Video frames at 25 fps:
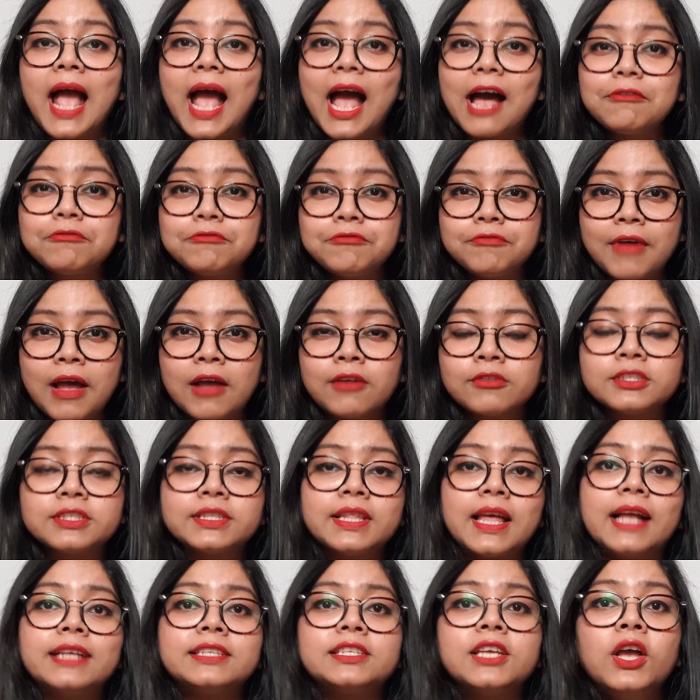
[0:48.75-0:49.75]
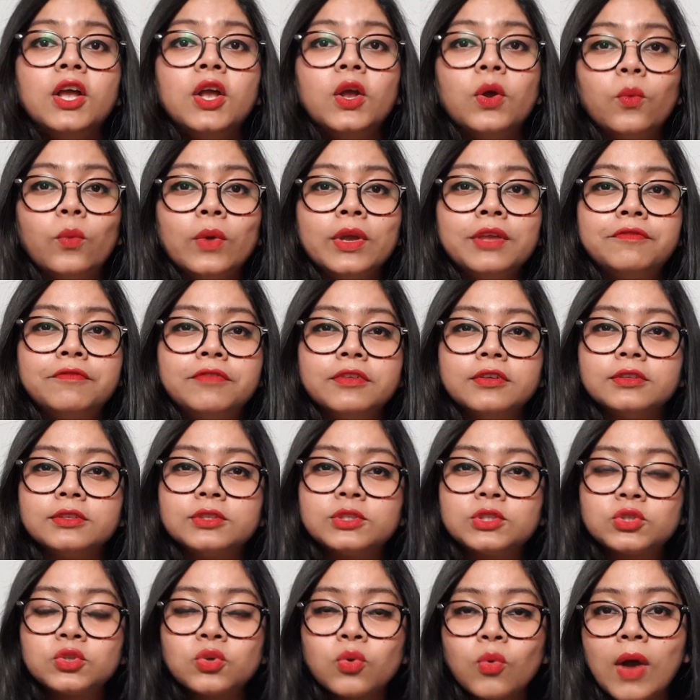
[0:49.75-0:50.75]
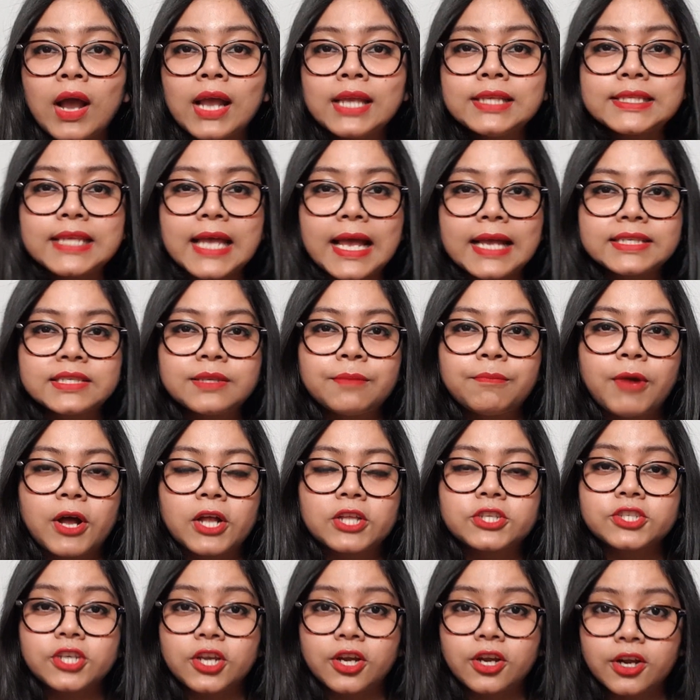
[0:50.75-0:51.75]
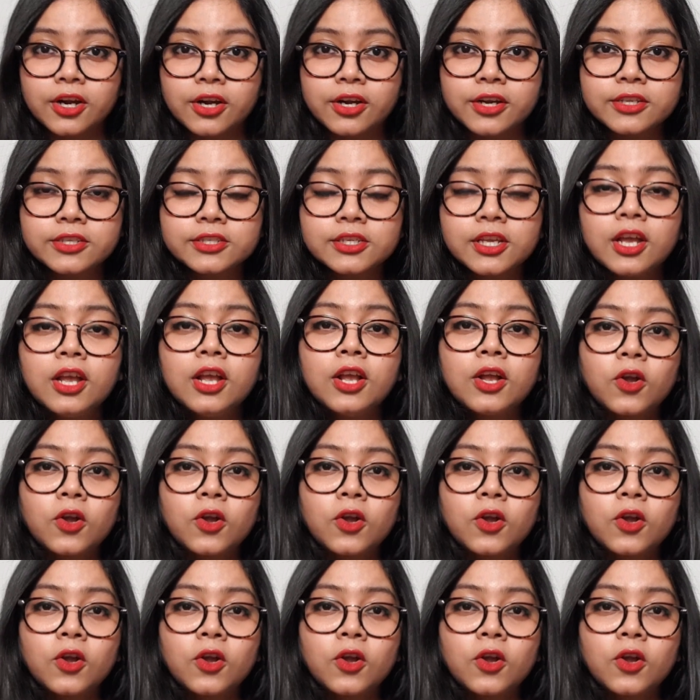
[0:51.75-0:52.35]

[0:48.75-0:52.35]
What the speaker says: have found that we feel twice as much hurt